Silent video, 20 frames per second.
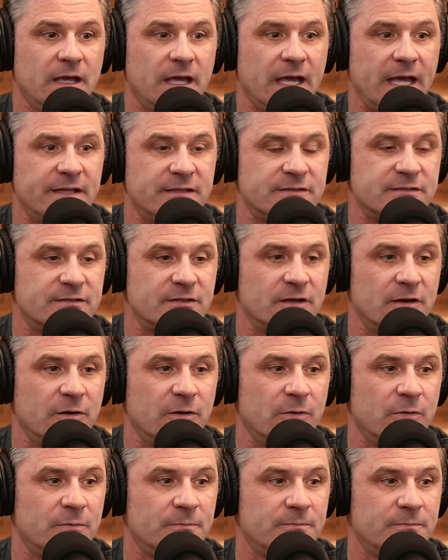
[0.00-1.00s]
And
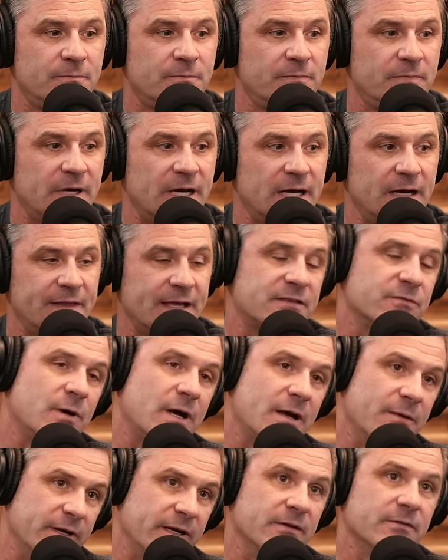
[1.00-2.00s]
so uh, that's
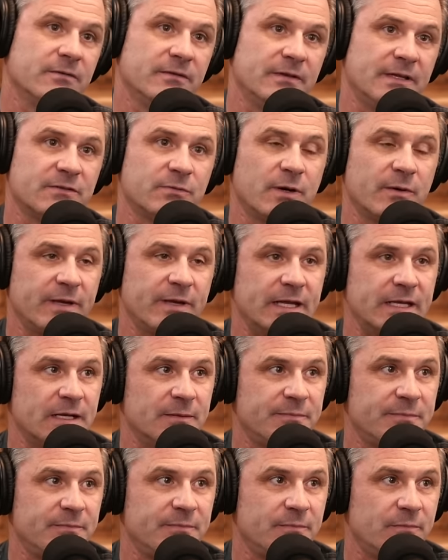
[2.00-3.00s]
why we that's why we ended
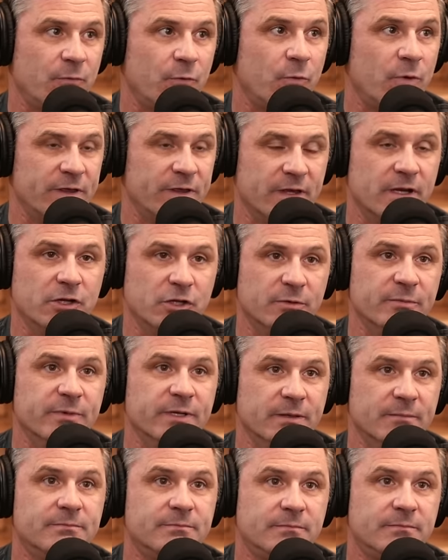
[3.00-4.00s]
up with an
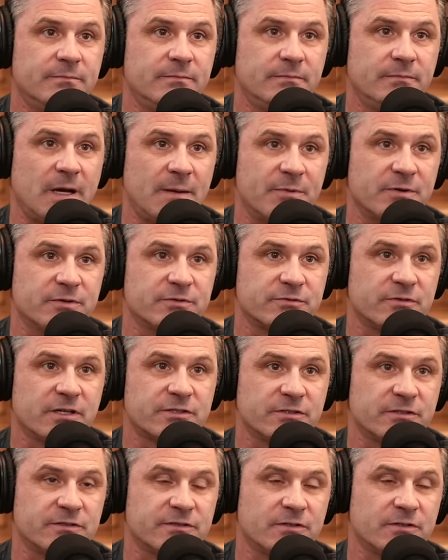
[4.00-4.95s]
aluminum upper structure.